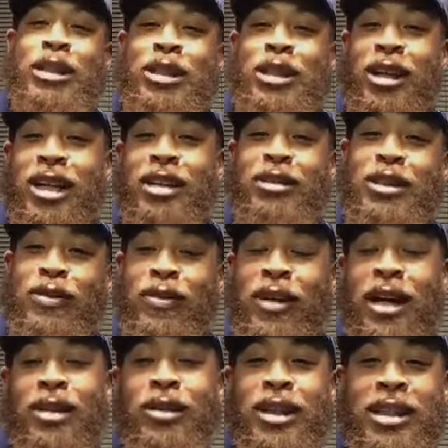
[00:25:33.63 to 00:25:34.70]
sure y'all give us a
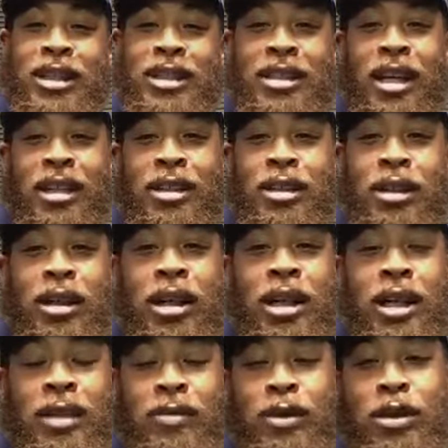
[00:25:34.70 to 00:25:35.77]
follow at This, That, and the Third
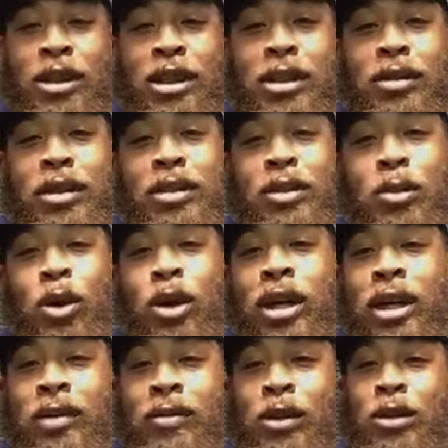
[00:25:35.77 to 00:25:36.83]
interview series for more
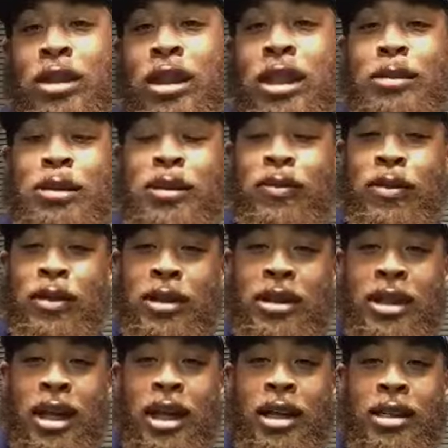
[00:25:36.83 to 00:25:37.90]
interviews, clips, and
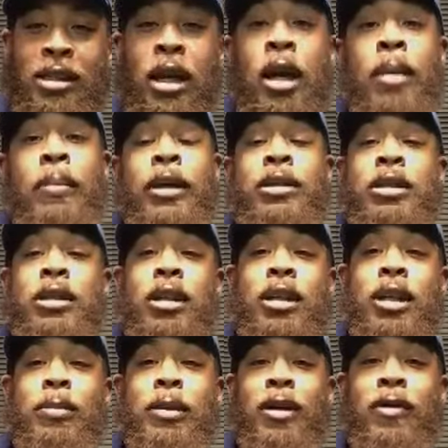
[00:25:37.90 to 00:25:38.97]
freestyles. Make sure y'all
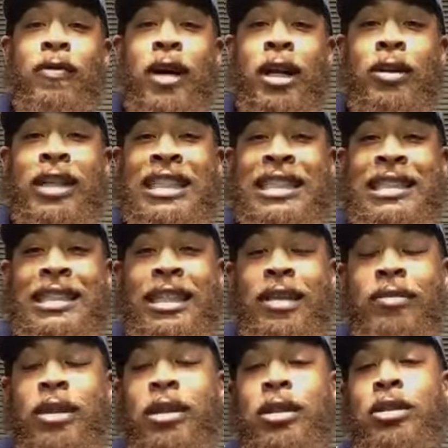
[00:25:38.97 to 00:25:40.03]
give me a follow at
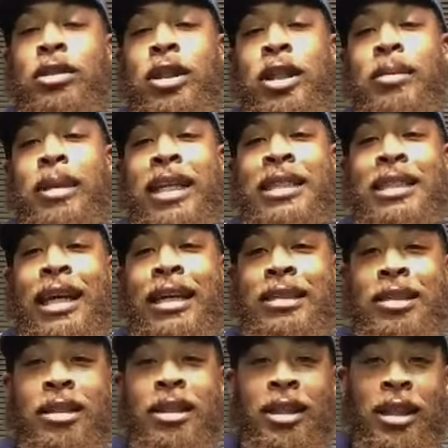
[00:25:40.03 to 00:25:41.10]
Stephen the Dream. That's
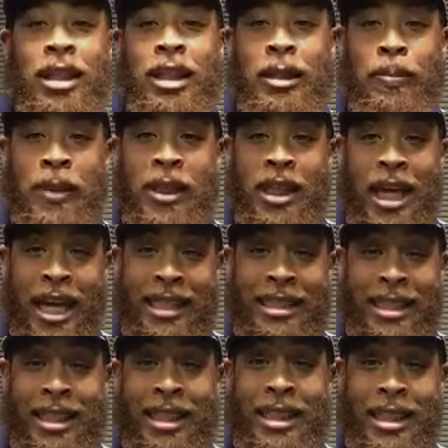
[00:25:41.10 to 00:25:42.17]

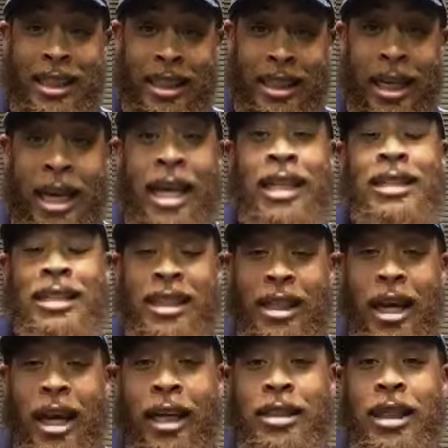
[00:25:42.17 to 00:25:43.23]

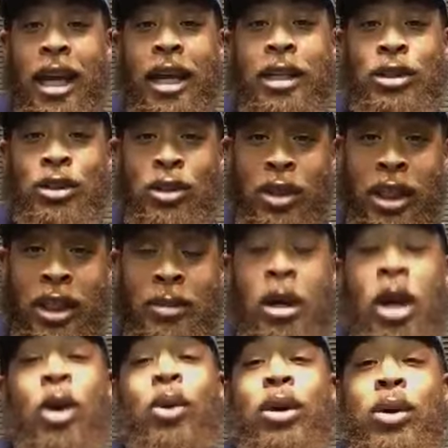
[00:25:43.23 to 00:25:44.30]
STEPHENTHA Dream.
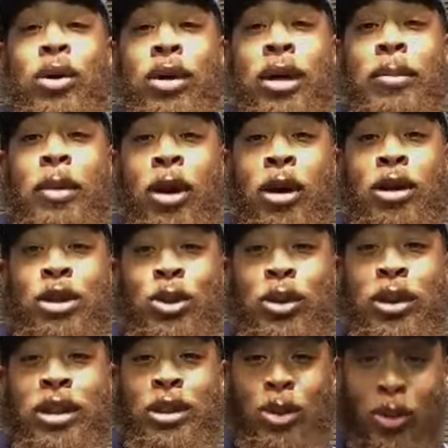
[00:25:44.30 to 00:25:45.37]
We're going up all
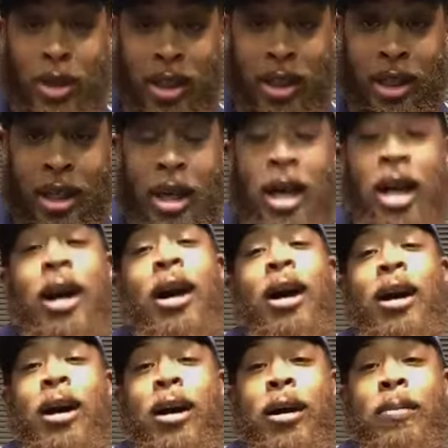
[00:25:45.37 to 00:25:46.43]
2020.
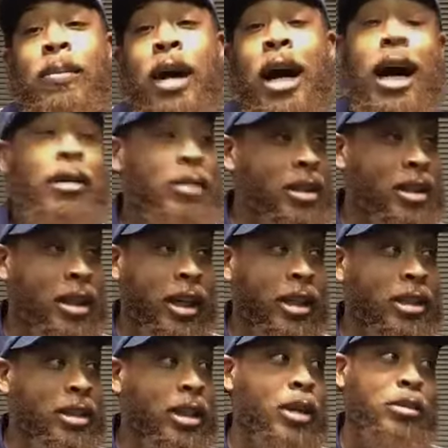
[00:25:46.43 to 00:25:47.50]
I have to say
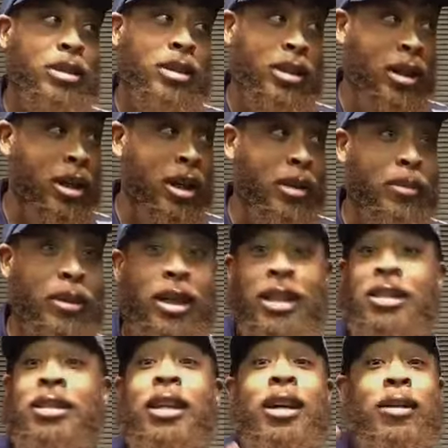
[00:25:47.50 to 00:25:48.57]
this, and I'm sorry, but
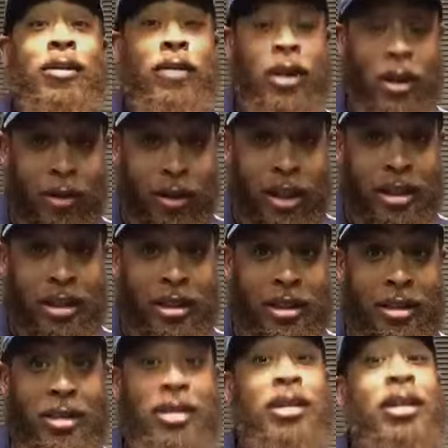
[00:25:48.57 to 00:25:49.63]
it's fuck a
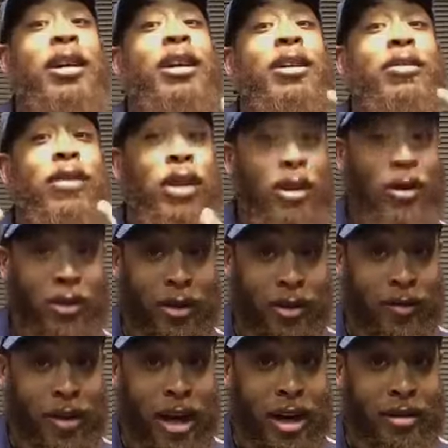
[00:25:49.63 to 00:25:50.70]
racist, fuck
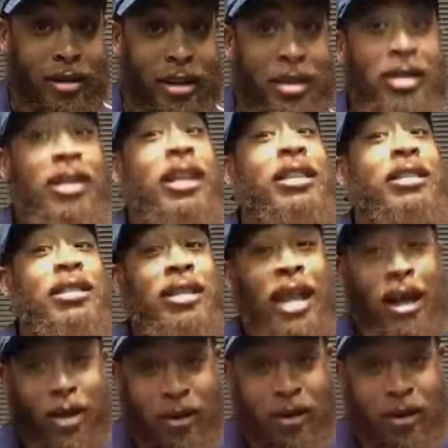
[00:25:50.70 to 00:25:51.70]
coronavirus. That's just how I